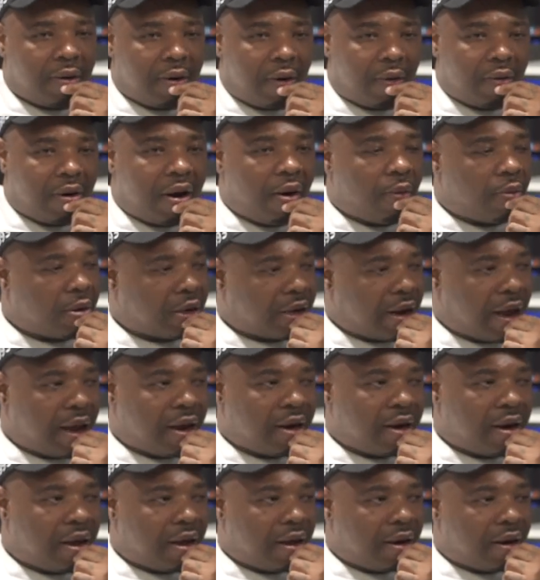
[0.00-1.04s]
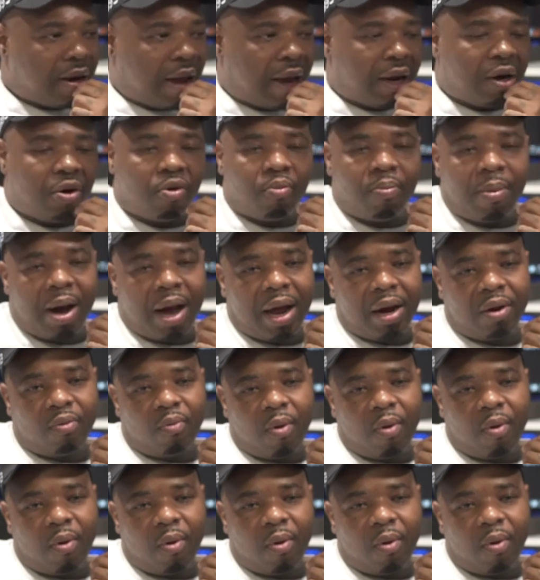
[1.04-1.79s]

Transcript: Don't never think that ain't nobody